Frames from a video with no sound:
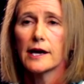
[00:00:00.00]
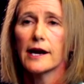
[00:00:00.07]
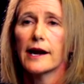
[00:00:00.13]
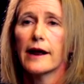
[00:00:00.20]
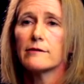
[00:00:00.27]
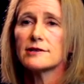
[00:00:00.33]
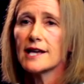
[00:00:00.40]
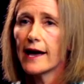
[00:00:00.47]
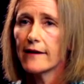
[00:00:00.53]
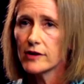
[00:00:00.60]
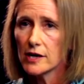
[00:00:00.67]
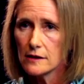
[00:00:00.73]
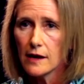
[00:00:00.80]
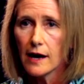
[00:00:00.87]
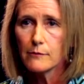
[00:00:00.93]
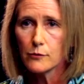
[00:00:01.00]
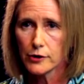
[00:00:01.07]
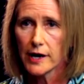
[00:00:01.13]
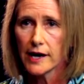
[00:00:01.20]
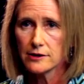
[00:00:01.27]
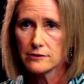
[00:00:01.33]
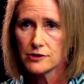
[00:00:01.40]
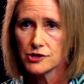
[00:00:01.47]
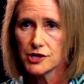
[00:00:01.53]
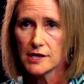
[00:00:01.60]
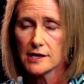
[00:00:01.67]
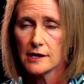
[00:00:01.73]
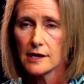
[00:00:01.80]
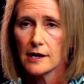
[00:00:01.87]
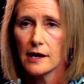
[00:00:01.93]
and I was having a lot more
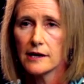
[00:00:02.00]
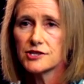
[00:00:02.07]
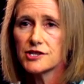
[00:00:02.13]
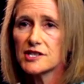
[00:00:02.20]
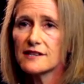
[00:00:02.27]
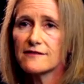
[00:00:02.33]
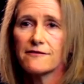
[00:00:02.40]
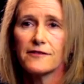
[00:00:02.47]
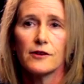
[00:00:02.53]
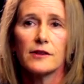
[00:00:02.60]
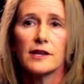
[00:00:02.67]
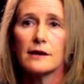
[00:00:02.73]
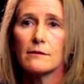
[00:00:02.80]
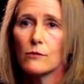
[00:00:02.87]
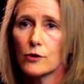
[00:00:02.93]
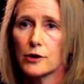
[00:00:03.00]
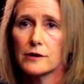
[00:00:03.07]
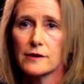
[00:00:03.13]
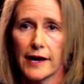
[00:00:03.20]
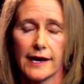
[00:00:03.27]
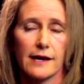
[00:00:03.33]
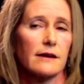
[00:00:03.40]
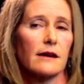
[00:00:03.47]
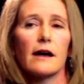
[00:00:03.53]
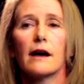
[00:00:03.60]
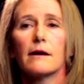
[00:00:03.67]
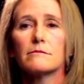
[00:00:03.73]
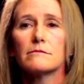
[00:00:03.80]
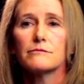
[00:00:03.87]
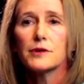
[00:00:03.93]
energy and just feeling more like
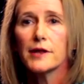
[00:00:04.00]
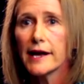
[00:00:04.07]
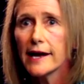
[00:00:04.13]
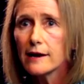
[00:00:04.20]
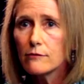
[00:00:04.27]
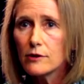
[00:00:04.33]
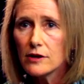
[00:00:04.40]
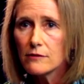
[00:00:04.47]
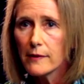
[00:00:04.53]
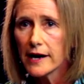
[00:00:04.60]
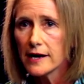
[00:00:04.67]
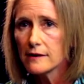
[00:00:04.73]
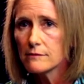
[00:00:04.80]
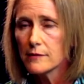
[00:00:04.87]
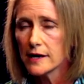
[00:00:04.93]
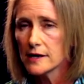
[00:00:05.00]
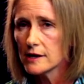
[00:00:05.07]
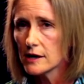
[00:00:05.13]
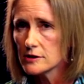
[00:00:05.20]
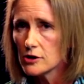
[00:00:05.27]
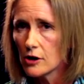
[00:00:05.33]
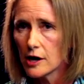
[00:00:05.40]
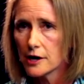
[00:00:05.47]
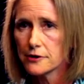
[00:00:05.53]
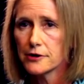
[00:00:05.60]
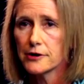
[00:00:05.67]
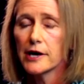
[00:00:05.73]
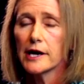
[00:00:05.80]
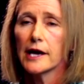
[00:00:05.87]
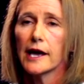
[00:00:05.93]
um, playing with my, my young
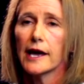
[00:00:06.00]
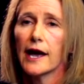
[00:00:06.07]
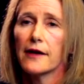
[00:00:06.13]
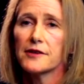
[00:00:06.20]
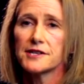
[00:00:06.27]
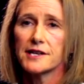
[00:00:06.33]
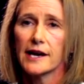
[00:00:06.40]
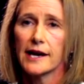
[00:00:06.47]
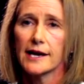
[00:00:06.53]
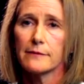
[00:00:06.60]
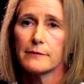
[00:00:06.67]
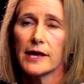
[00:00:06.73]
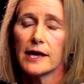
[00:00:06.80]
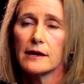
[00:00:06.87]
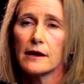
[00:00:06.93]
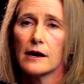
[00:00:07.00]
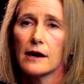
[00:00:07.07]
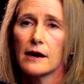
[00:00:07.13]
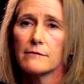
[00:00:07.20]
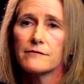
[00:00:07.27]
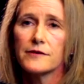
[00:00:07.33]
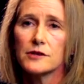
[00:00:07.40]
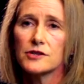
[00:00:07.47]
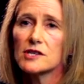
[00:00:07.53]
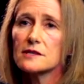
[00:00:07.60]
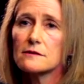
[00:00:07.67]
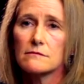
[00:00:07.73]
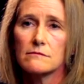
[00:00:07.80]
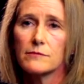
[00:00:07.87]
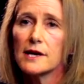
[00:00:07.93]
daughter at the time, and um, feel,
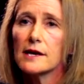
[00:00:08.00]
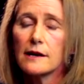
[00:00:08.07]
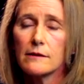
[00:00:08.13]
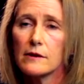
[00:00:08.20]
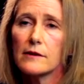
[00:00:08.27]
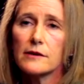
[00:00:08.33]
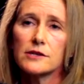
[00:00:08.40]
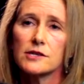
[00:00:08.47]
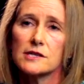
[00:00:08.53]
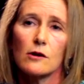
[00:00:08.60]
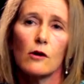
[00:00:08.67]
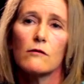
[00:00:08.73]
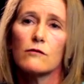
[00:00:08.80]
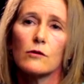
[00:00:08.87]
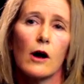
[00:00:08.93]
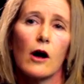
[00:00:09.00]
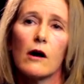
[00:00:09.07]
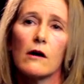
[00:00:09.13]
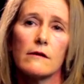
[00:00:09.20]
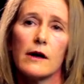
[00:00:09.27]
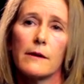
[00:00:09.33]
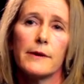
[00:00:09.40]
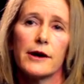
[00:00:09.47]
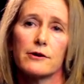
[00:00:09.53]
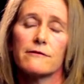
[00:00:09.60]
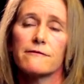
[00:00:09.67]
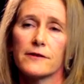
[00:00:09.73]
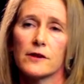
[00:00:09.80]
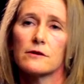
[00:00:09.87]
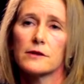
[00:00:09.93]
just being just overall a
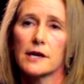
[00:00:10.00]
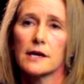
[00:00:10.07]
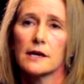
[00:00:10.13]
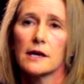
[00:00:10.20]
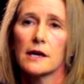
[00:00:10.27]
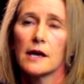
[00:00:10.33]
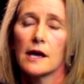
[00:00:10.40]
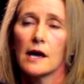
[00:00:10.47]
better feeling.